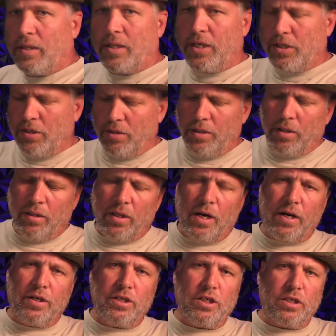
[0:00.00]
These are the
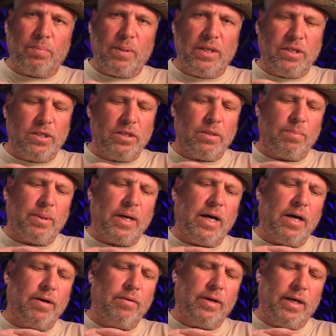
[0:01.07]
largest pieces of
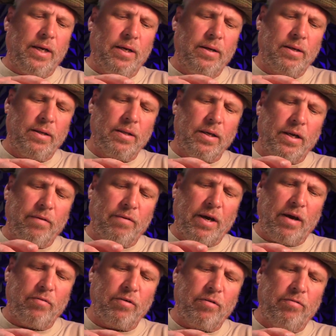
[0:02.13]
pottery that I've
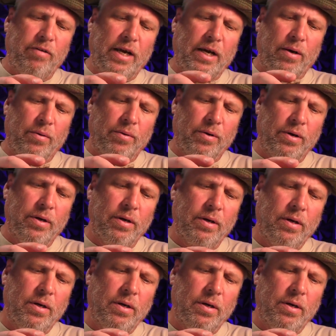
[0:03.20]
ever found,